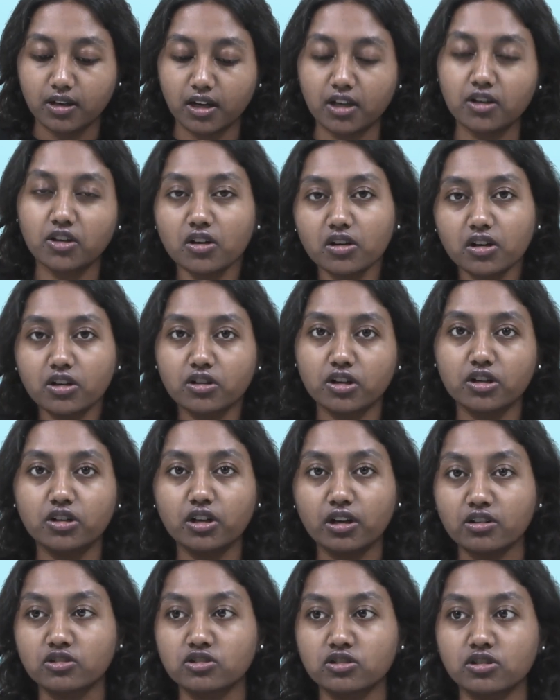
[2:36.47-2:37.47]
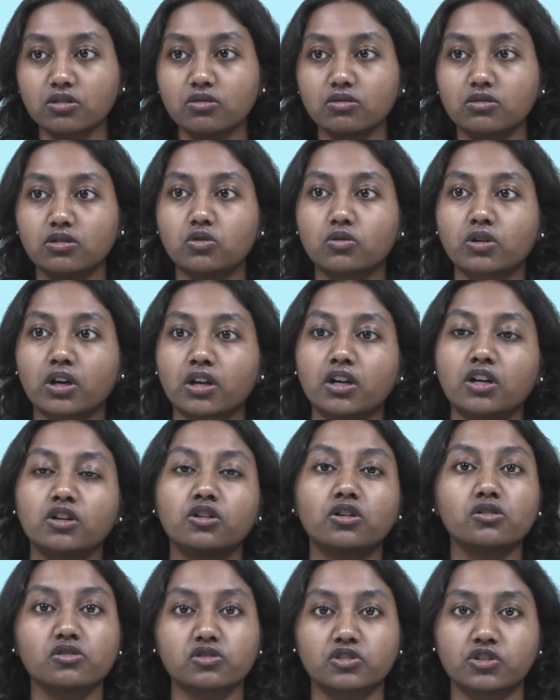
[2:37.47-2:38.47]
In your introduction, you can
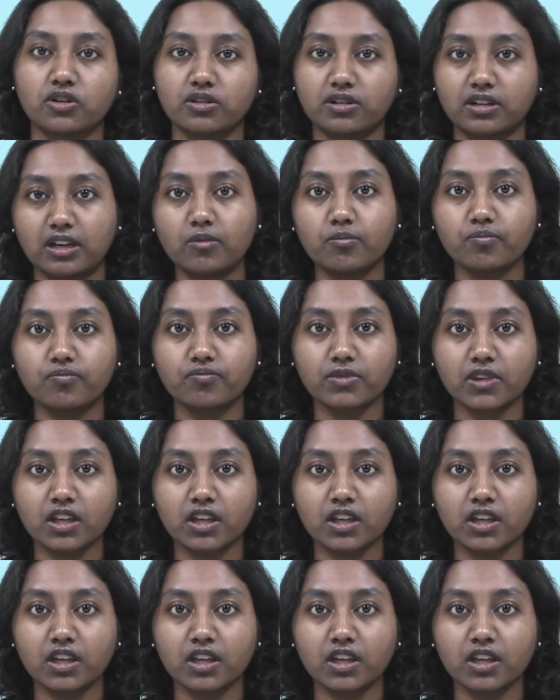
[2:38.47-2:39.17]
introduce your team